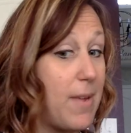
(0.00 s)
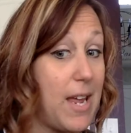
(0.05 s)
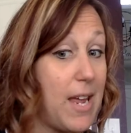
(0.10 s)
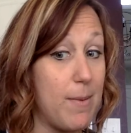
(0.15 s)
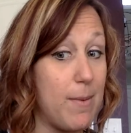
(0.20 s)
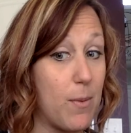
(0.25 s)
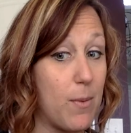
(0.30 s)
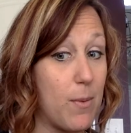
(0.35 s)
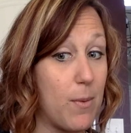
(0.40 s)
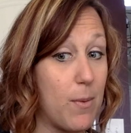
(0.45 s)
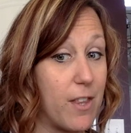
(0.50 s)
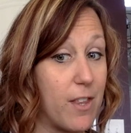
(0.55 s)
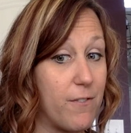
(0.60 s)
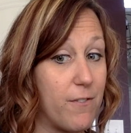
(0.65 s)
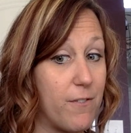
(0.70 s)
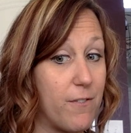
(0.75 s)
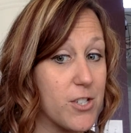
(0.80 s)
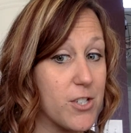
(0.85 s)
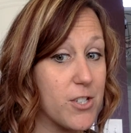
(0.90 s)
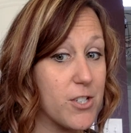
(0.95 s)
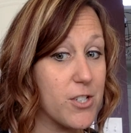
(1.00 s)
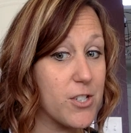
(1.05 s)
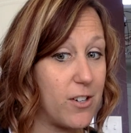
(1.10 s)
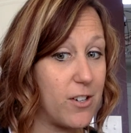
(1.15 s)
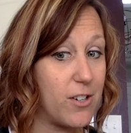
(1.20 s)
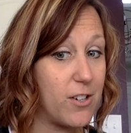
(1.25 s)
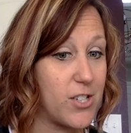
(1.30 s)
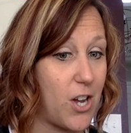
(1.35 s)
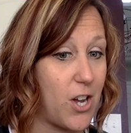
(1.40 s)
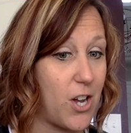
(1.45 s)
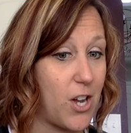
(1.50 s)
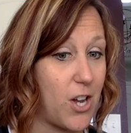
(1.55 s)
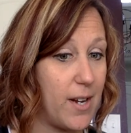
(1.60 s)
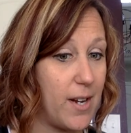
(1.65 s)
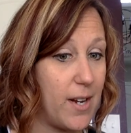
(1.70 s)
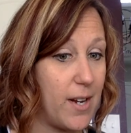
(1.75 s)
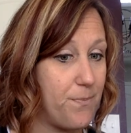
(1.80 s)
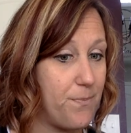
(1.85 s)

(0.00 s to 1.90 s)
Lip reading: Maybe one of the first graders saw it."